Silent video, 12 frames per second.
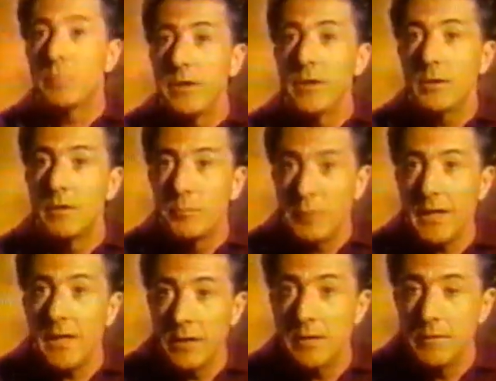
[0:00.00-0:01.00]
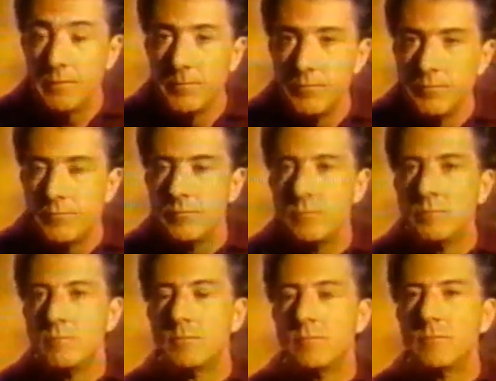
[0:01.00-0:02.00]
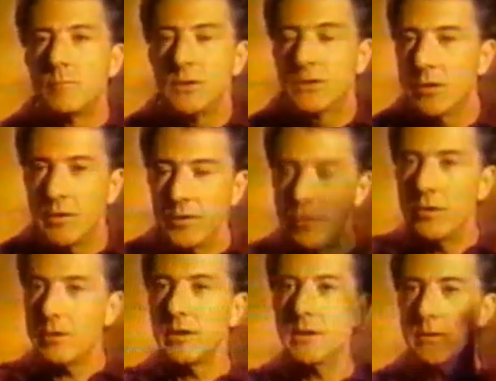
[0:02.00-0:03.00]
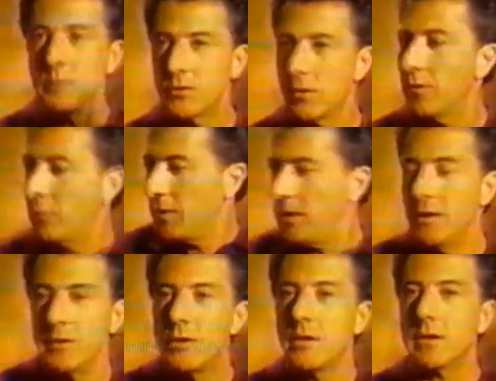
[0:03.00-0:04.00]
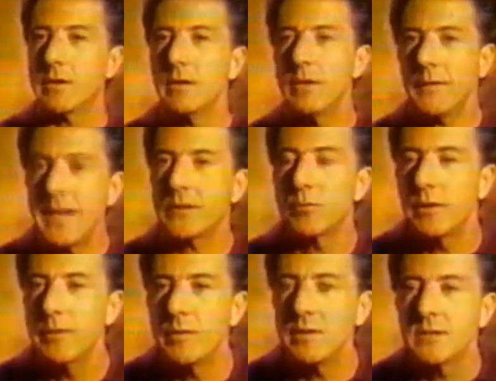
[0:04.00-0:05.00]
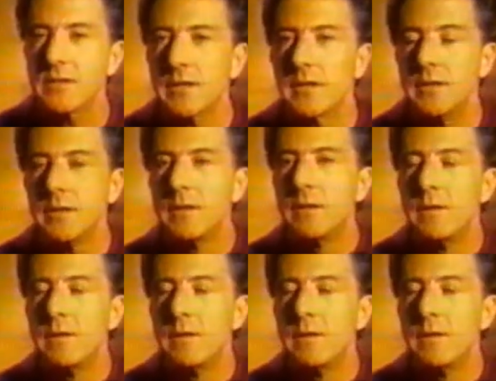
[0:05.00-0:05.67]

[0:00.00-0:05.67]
Peter Pan. We saw the drawings. We saw the way he looked. That's what he wants to kill.